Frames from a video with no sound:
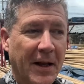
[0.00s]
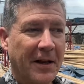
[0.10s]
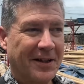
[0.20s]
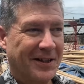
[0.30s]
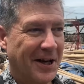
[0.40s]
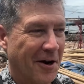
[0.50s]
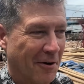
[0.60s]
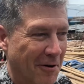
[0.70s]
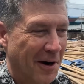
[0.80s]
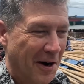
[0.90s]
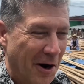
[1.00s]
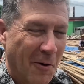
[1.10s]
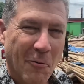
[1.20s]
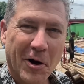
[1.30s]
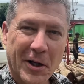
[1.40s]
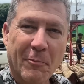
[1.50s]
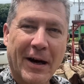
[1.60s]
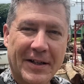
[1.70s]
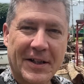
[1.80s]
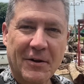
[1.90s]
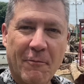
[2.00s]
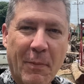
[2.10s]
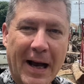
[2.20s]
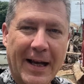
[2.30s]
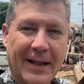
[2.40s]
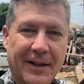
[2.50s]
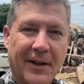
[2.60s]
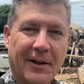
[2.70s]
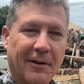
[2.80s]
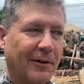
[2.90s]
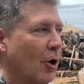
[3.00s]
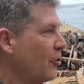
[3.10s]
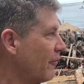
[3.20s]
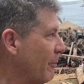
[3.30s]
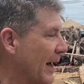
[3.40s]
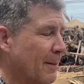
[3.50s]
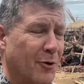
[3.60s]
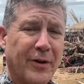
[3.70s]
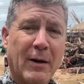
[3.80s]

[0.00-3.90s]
So we're in the process of buying the load of bamboo. They